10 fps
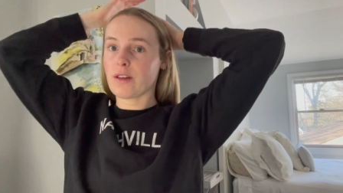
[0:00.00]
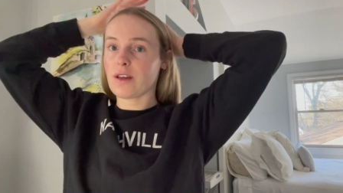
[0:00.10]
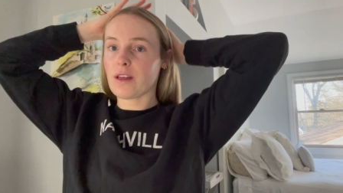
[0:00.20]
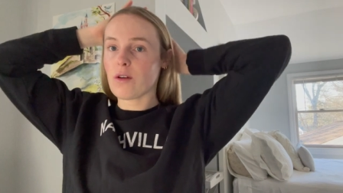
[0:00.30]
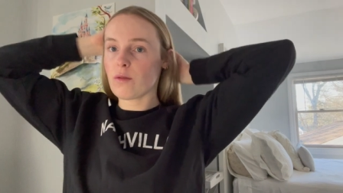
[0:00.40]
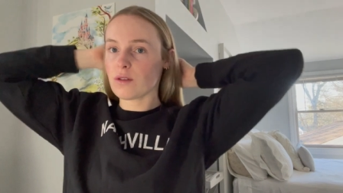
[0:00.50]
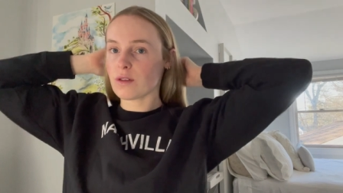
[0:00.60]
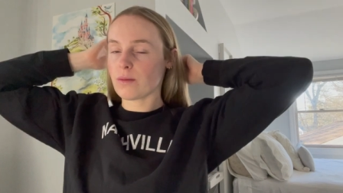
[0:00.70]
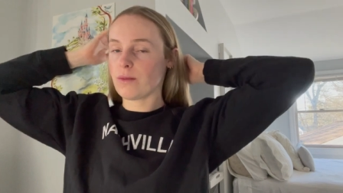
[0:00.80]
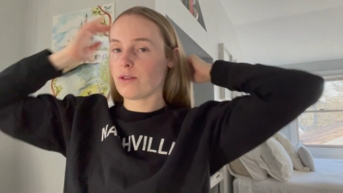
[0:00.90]
Like that only
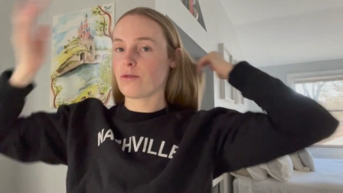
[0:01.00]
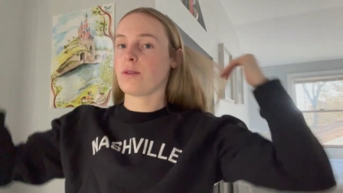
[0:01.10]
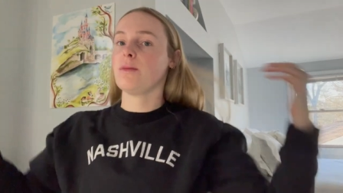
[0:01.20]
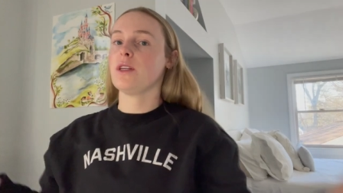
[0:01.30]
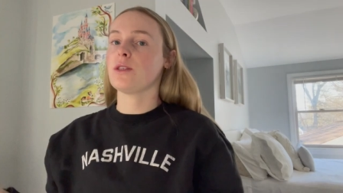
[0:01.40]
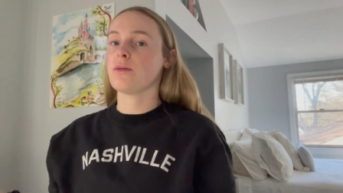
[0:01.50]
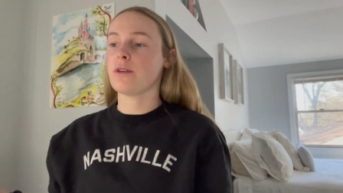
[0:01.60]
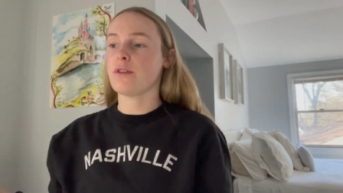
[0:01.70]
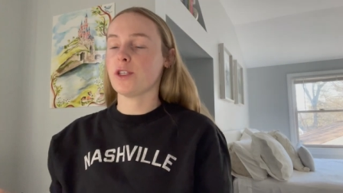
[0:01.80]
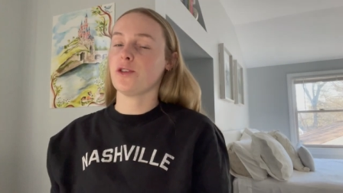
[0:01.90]
took me three minutes, where
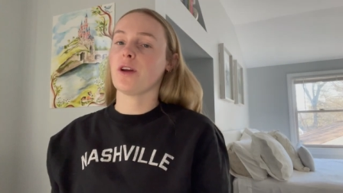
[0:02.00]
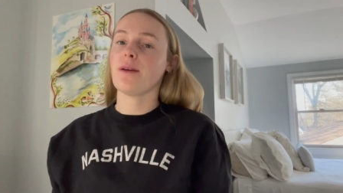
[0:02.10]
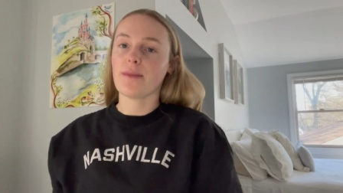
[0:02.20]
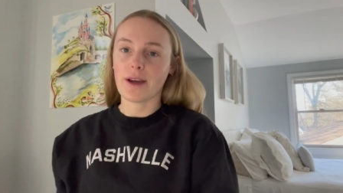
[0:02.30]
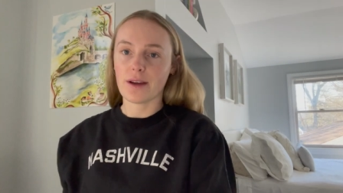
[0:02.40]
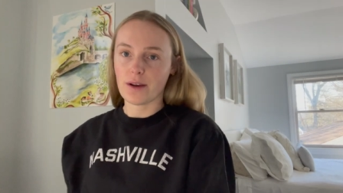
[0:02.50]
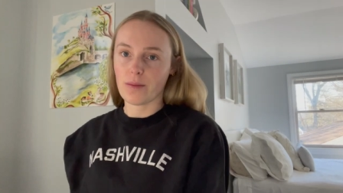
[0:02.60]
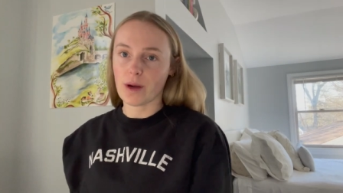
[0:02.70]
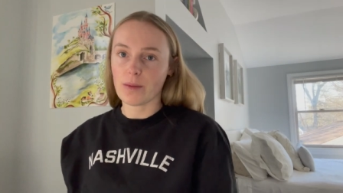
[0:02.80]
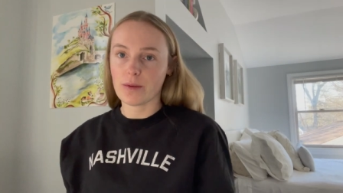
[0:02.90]
if I straightened my hair
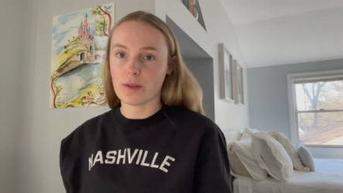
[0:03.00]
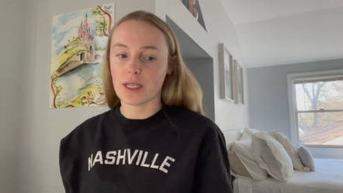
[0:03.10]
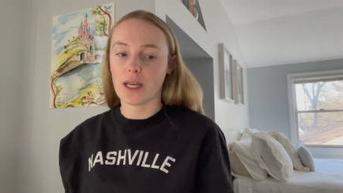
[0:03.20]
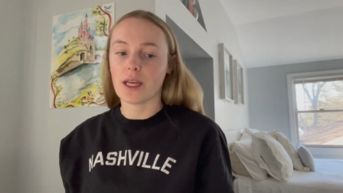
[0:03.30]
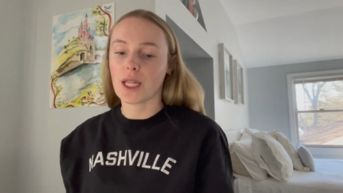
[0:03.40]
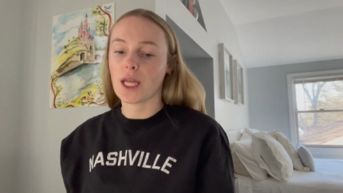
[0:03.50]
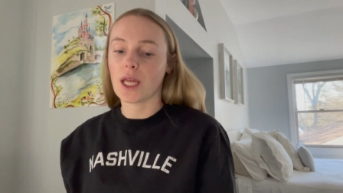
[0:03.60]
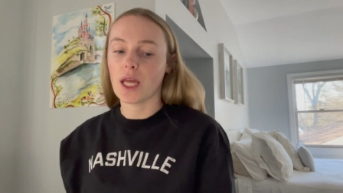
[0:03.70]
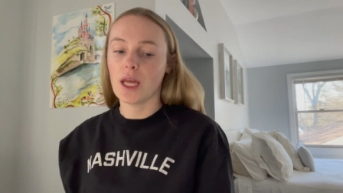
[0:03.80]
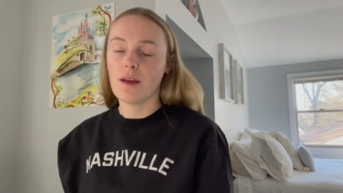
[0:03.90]
it probably would have taken like